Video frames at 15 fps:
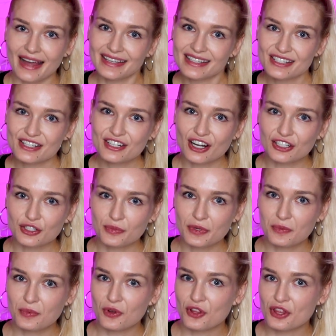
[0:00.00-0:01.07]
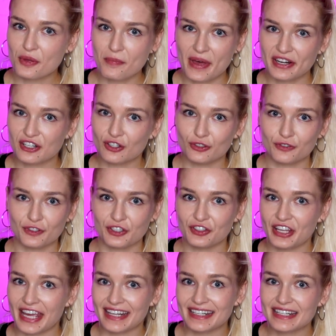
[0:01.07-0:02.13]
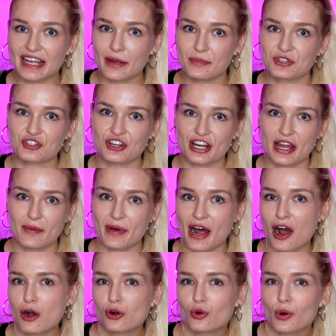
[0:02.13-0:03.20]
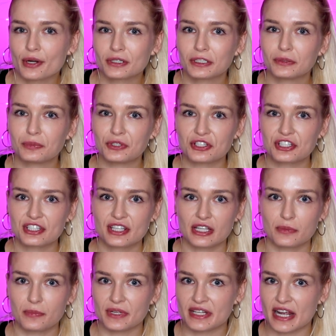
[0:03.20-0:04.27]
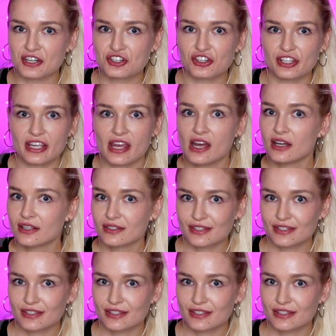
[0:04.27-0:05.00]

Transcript: I get to talk to people in the medical field and in chemistry about how quantum computers can potentially